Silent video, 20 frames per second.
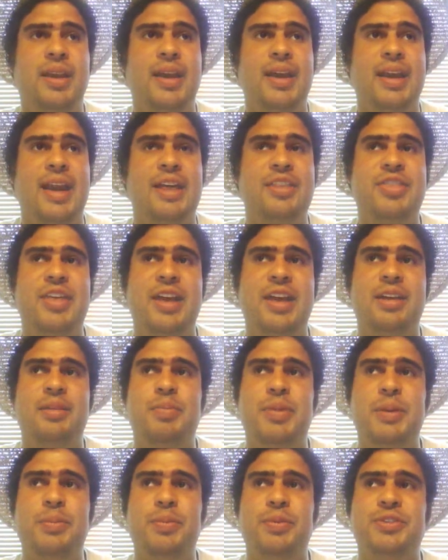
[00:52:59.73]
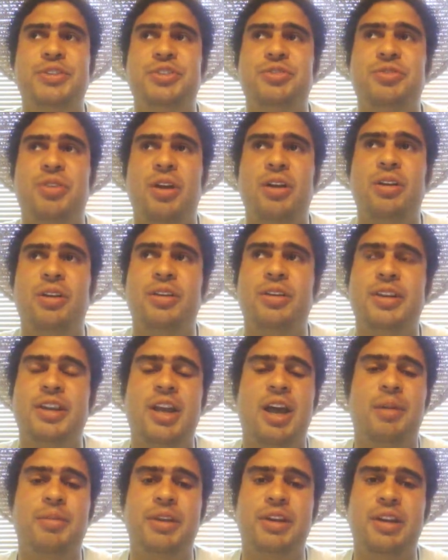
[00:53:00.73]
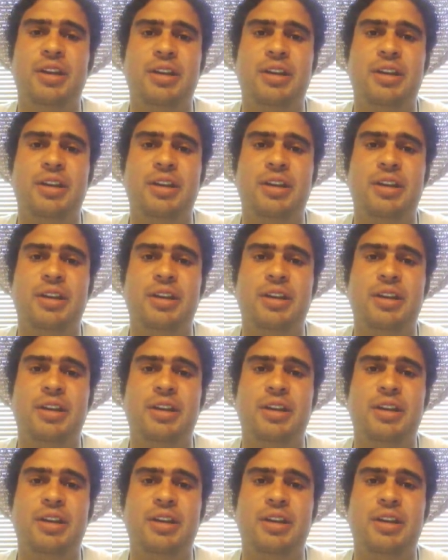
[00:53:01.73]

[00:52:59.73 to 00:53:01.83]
I think people struggle to come to